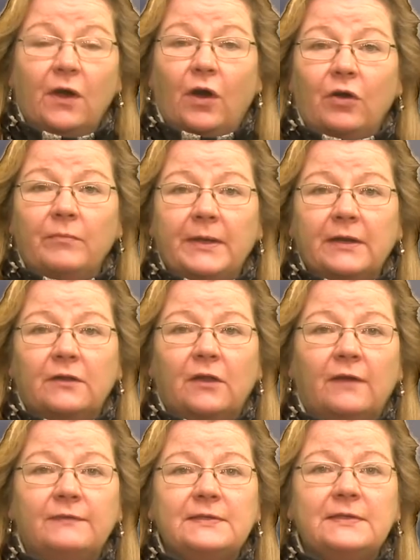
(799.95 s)
All medical
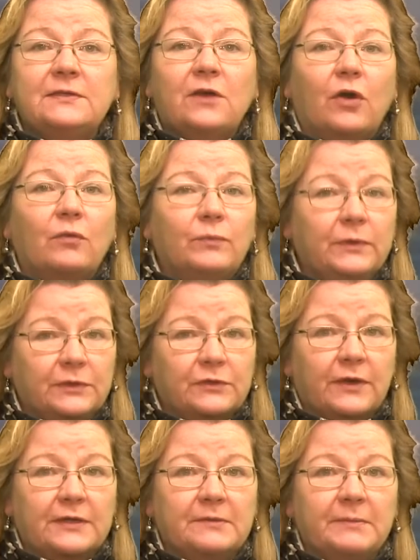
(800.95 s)
offices are really
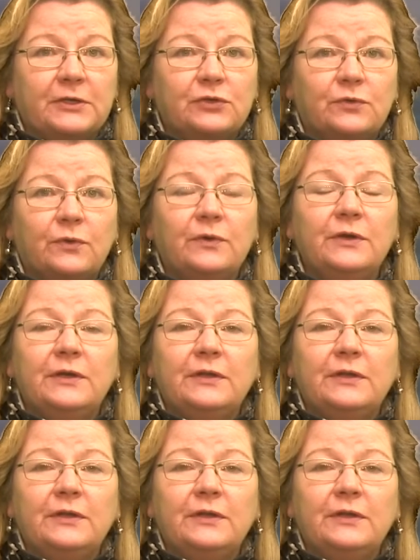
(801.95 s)
trying to make sure